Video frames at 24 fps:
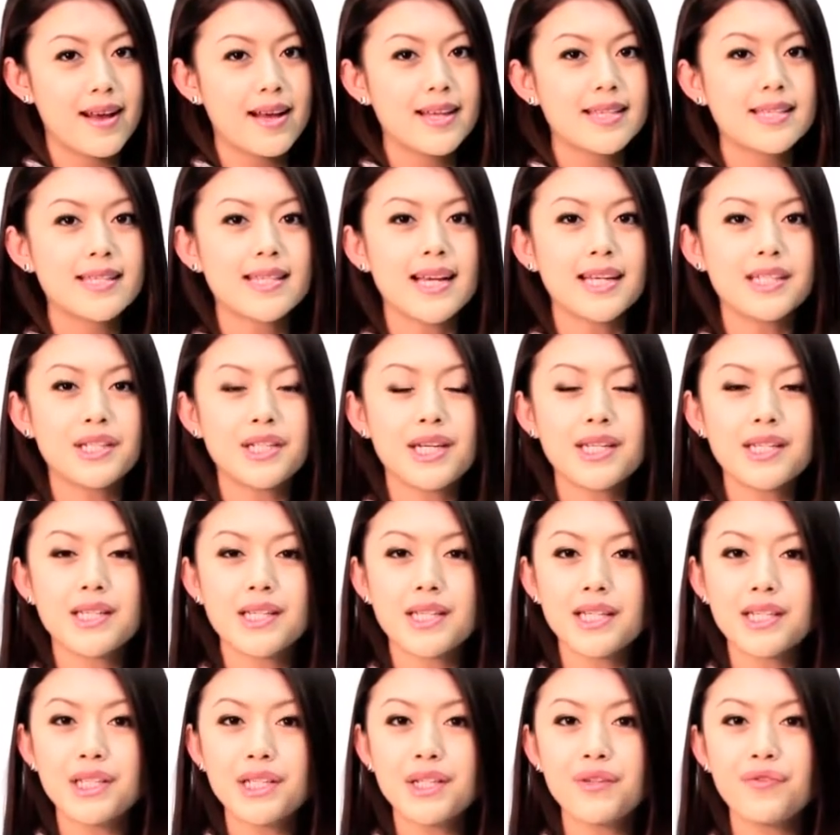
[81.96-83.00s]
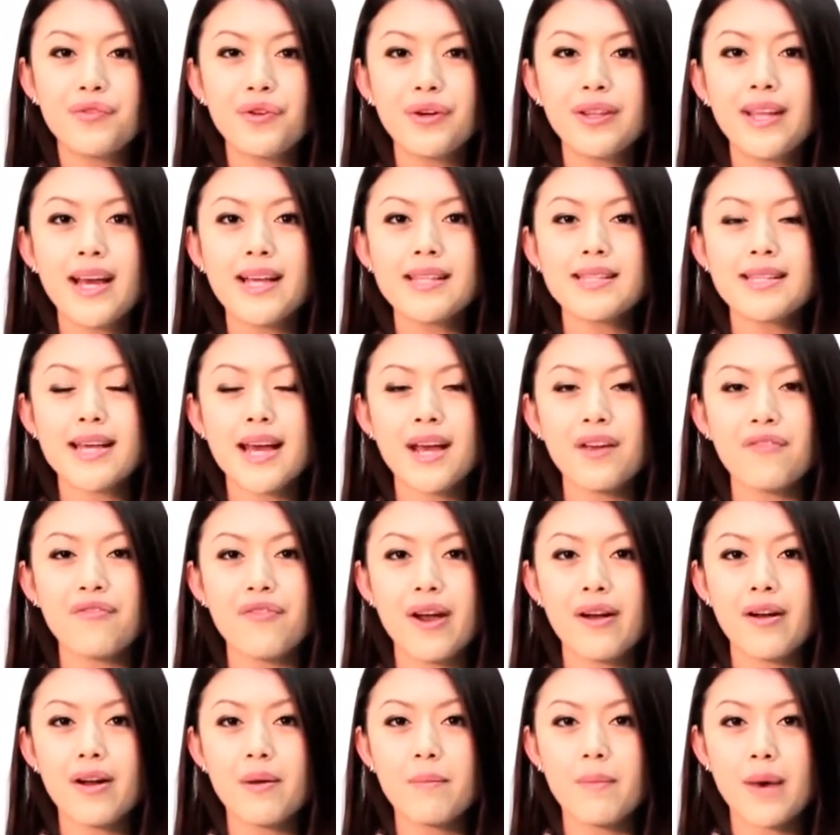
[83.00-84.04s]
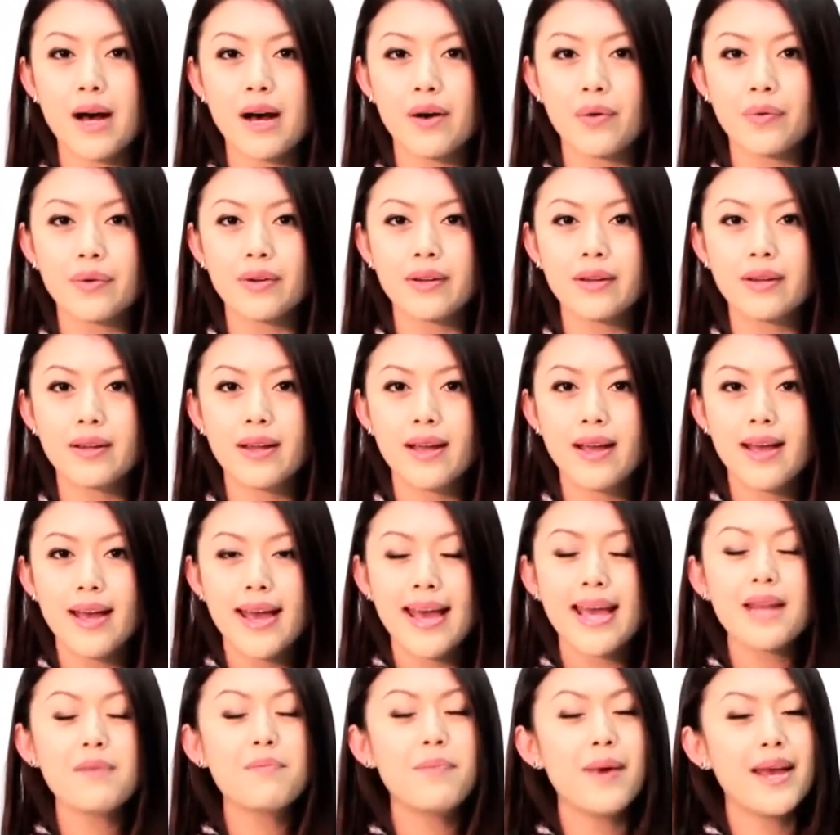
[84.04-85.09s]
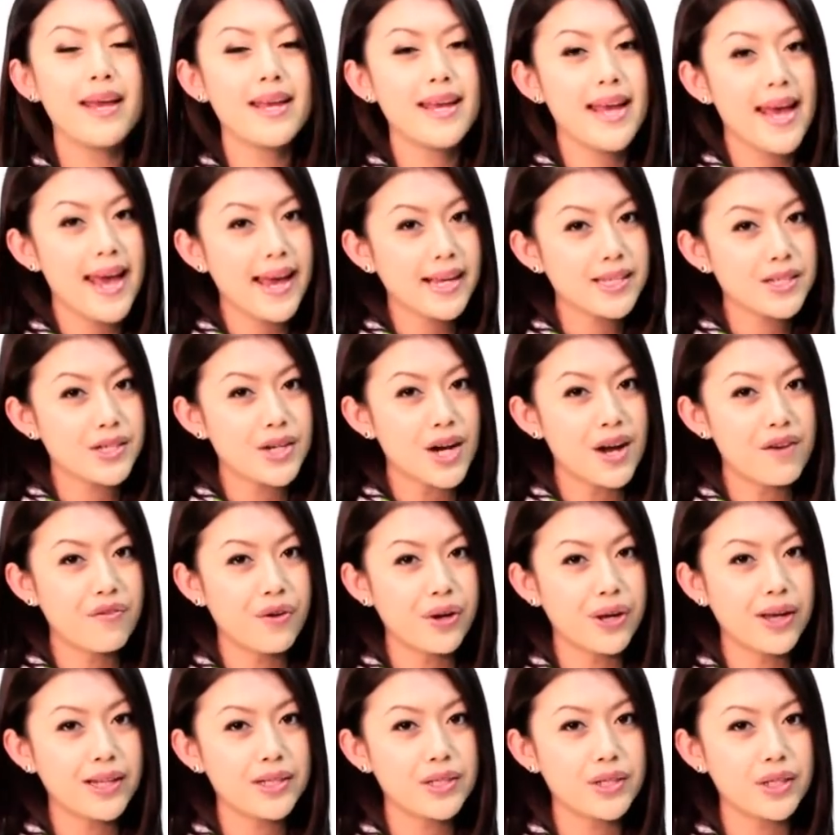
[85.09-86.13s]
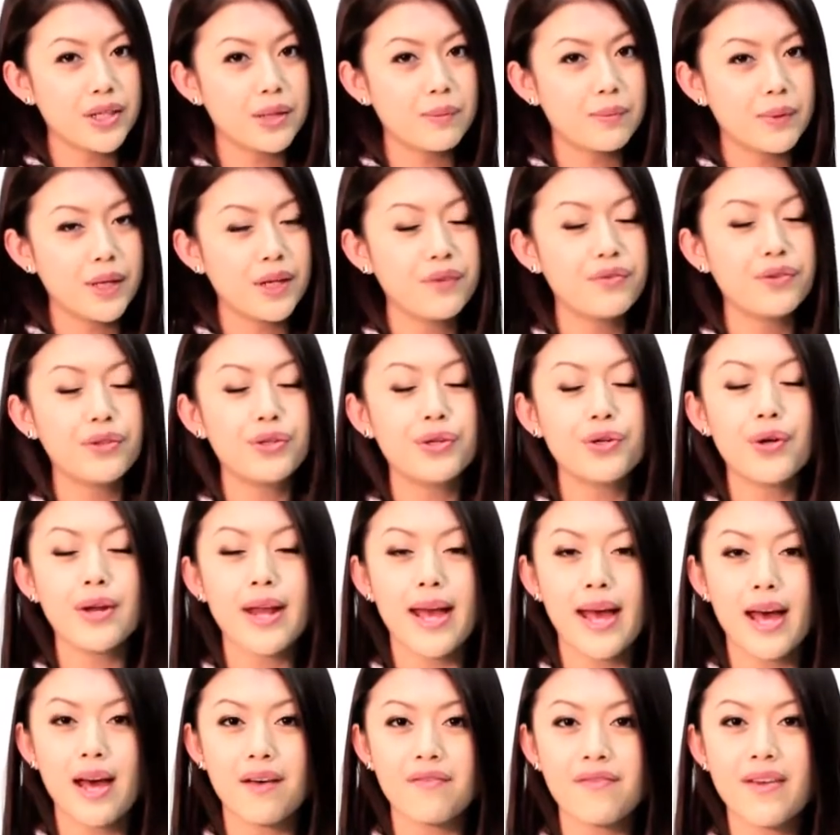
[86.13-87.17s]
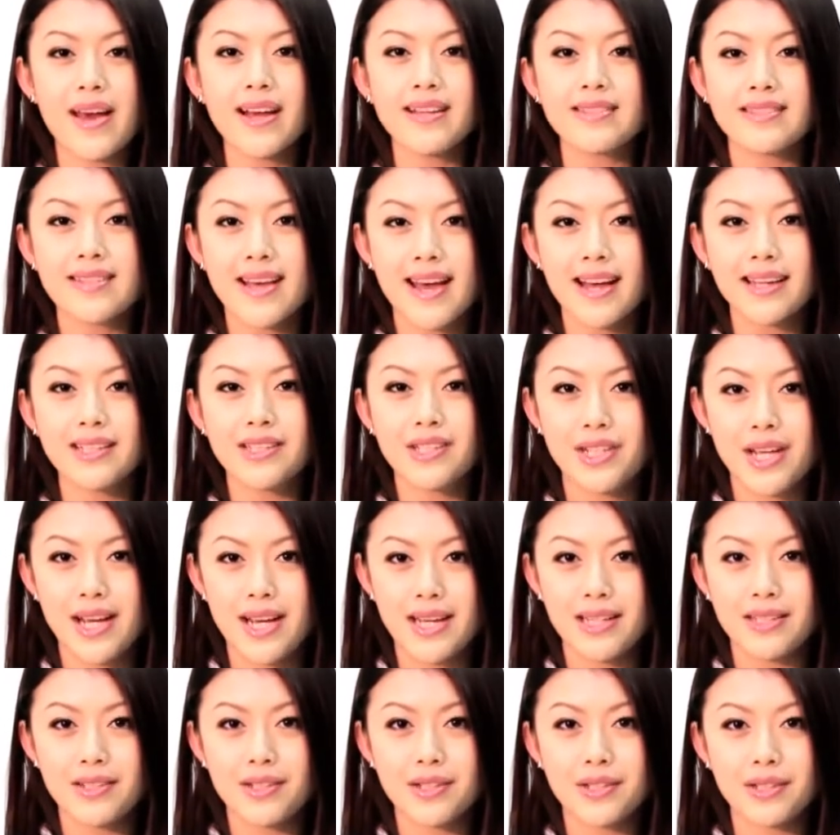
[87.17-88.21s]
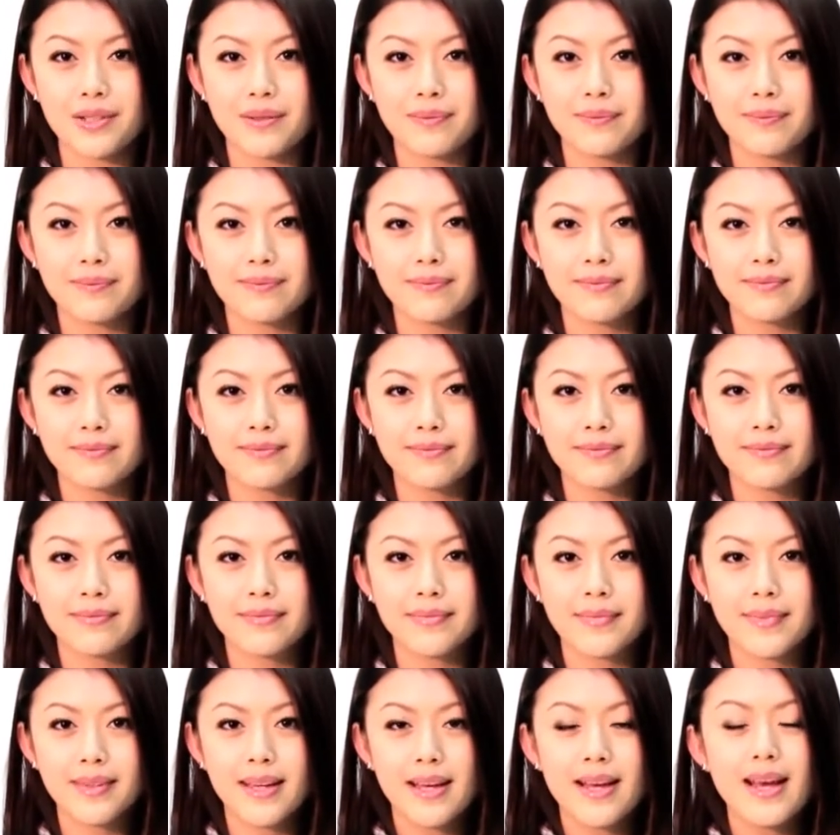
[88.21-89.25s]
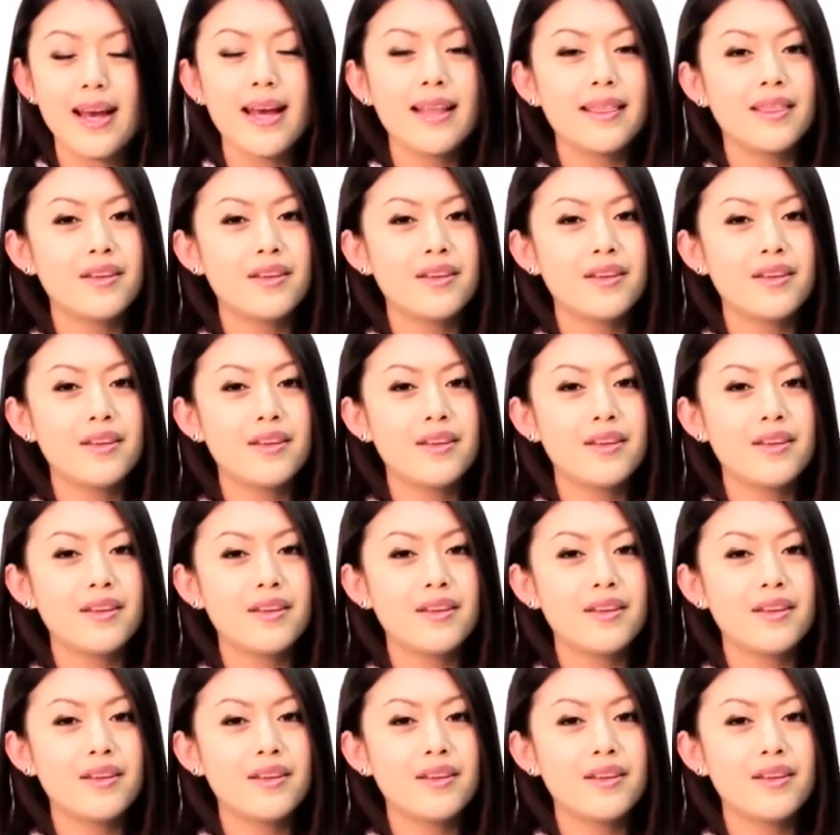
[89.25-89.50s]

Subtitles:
such as searching for the exact fare amount and paying extra for your trip if you do not have exact change. The